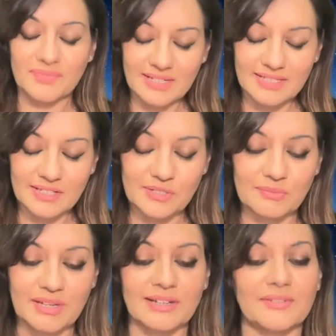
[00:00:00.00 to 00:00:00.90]
I send you
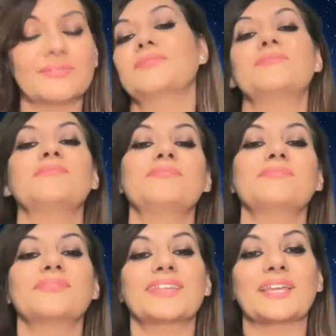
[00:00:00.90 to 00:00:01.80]
my love.
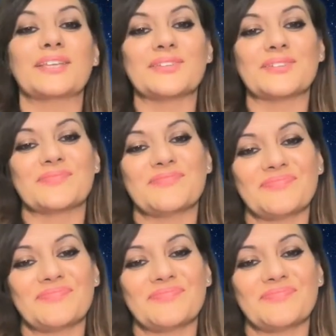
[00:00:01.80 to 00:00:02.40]
Thank you.